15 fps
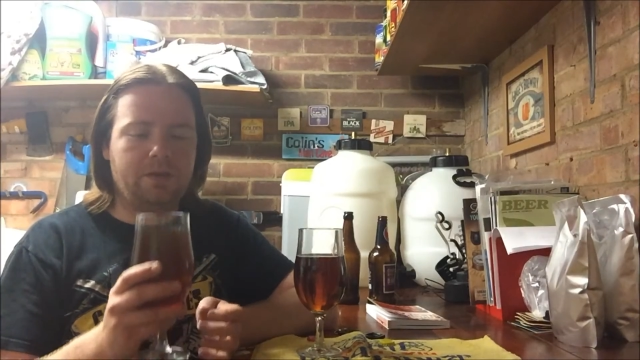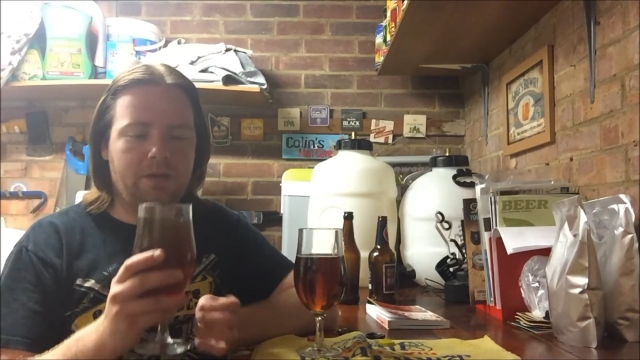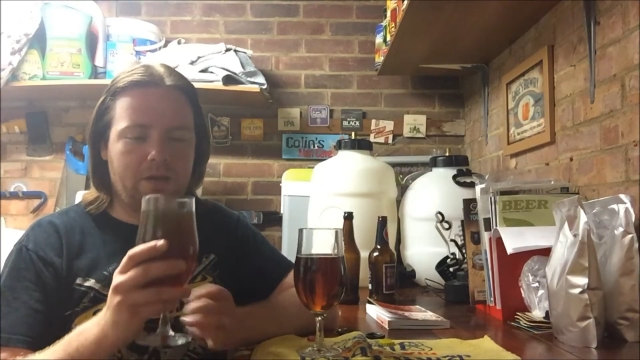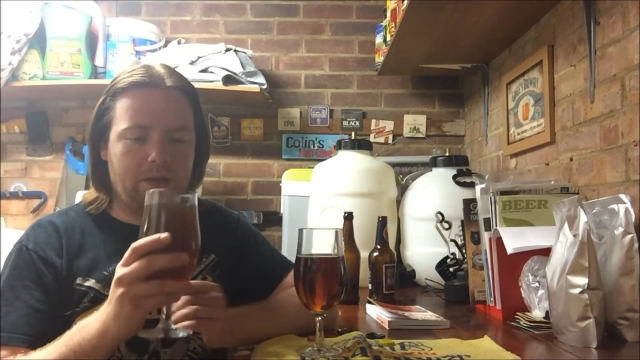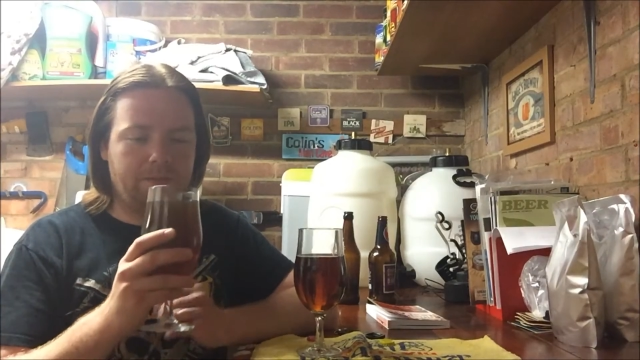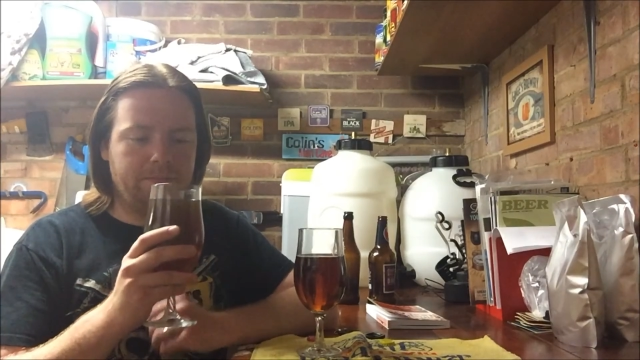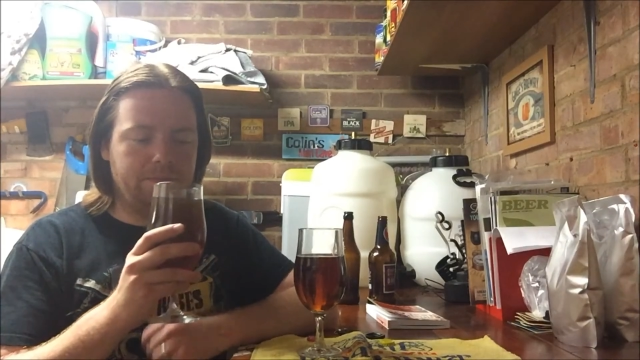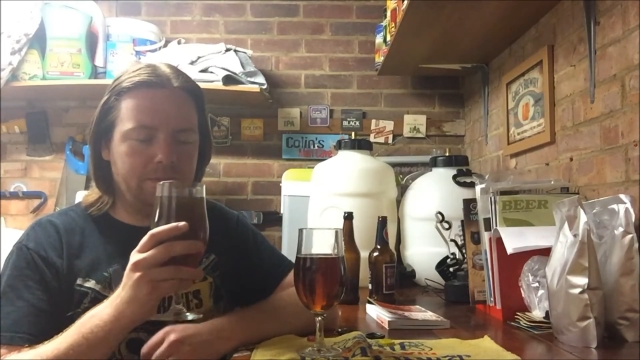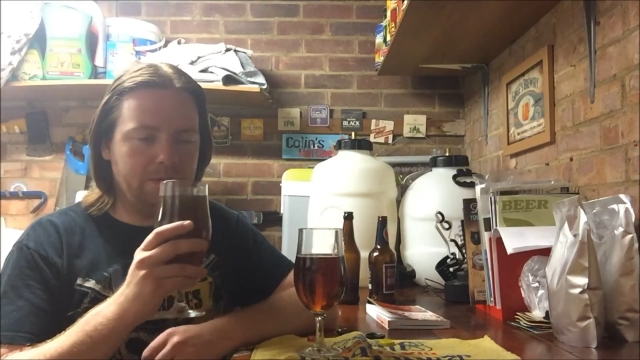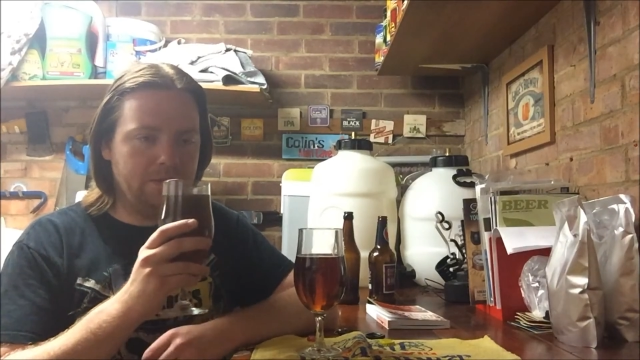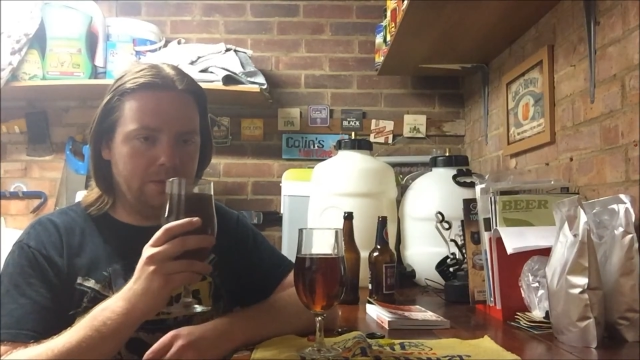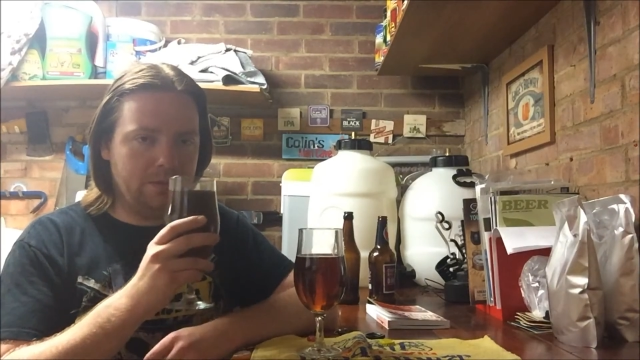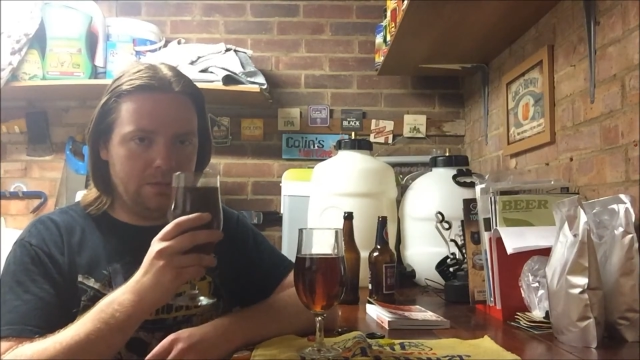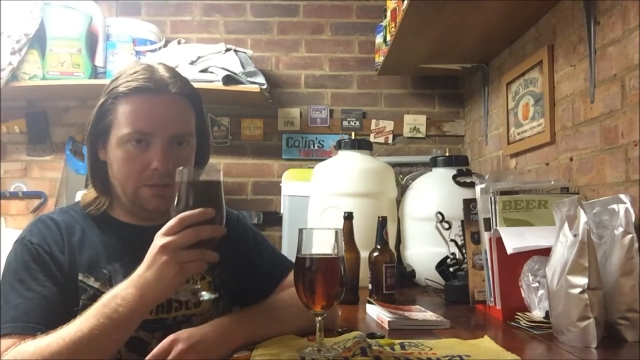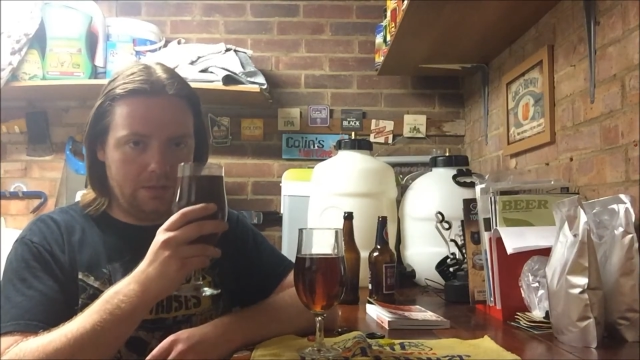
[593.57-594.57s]
Okay.
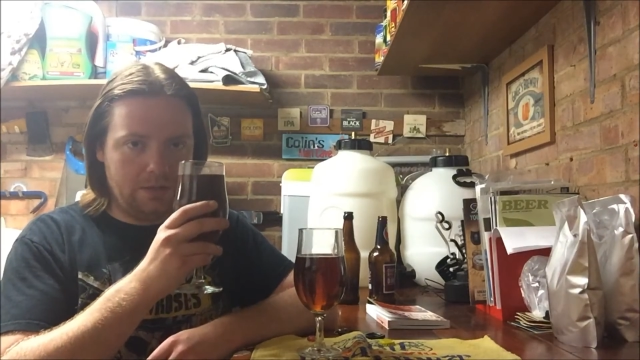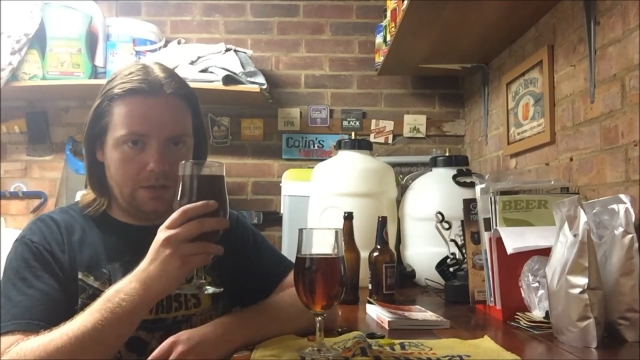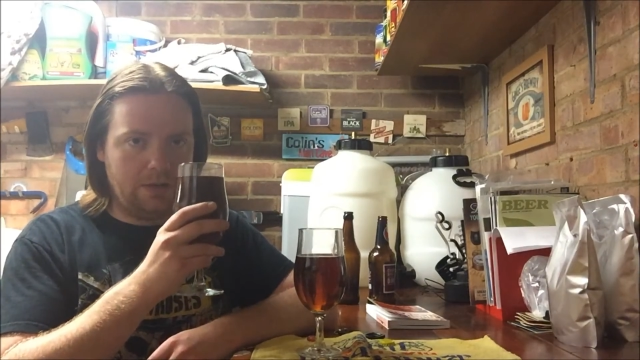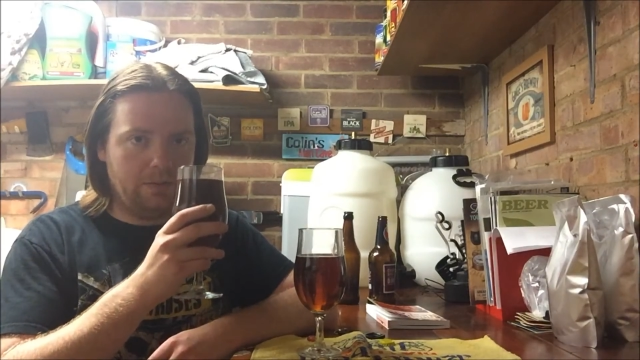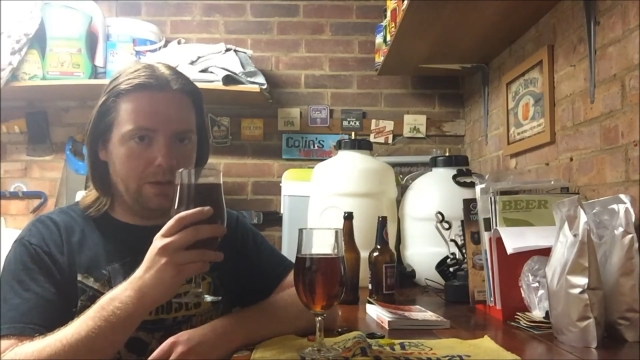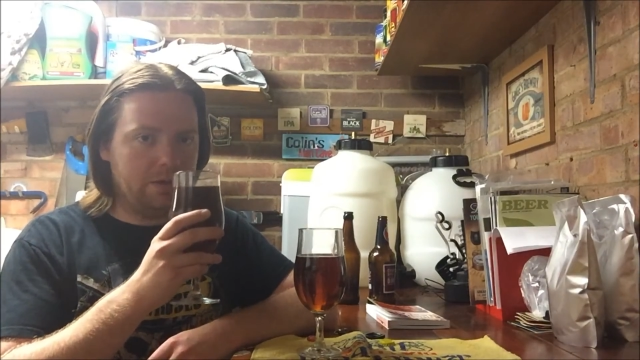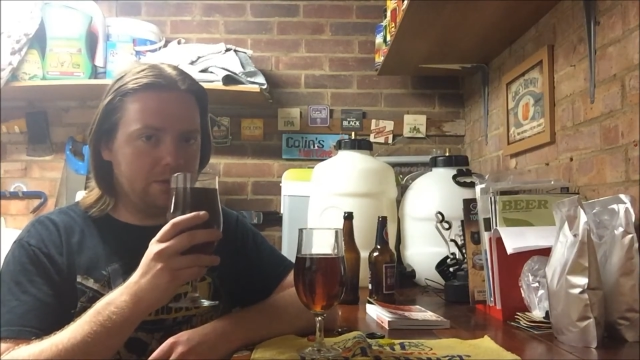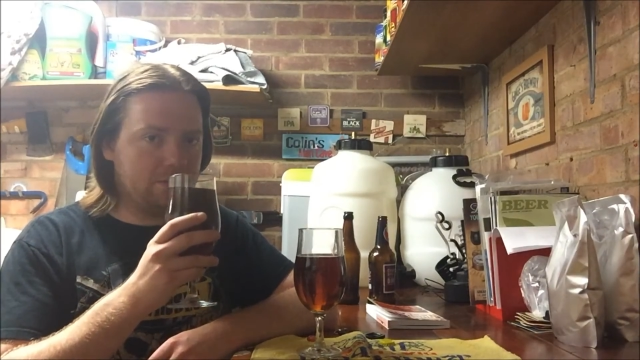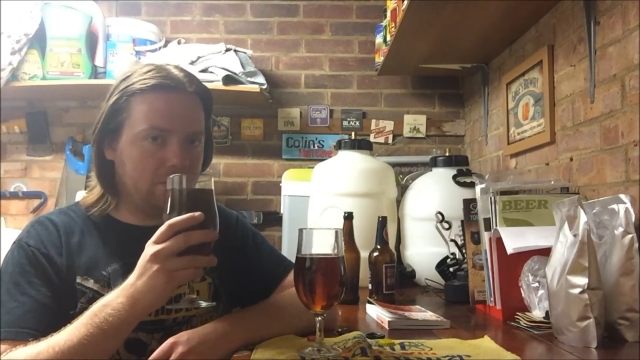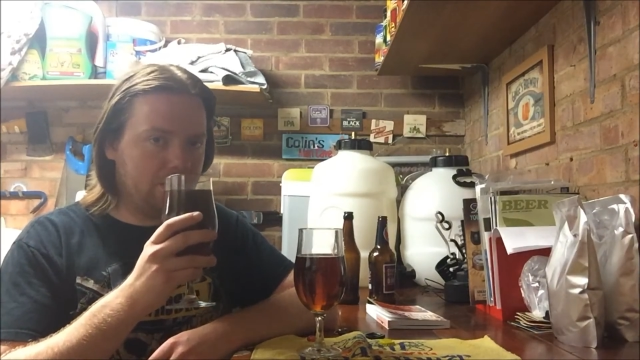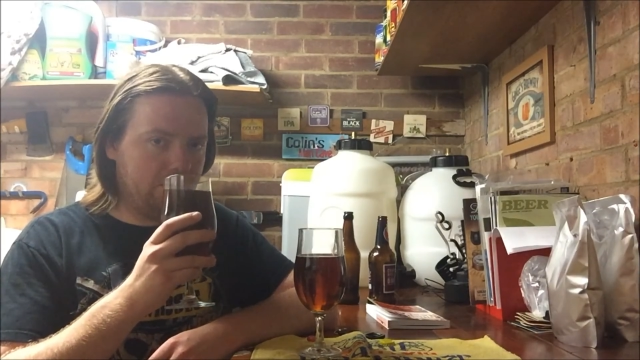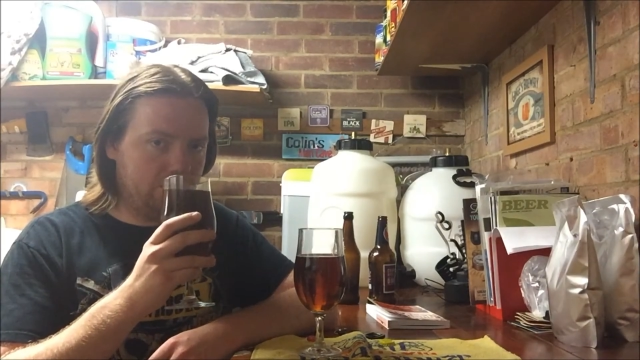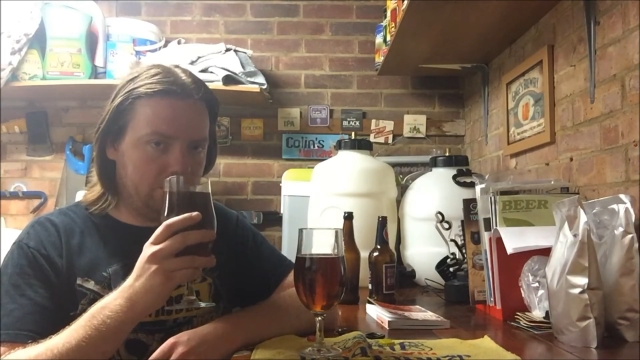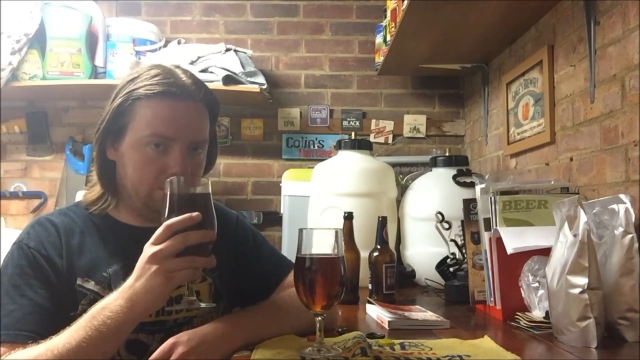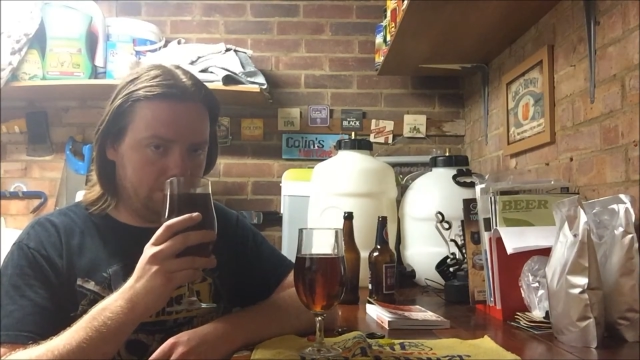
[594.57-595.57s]
Anyway, let's
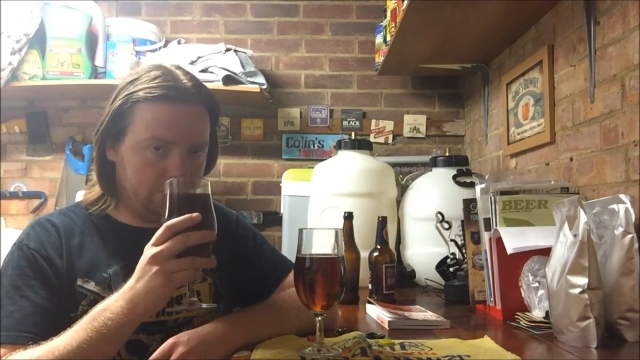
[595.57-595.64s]
crack on.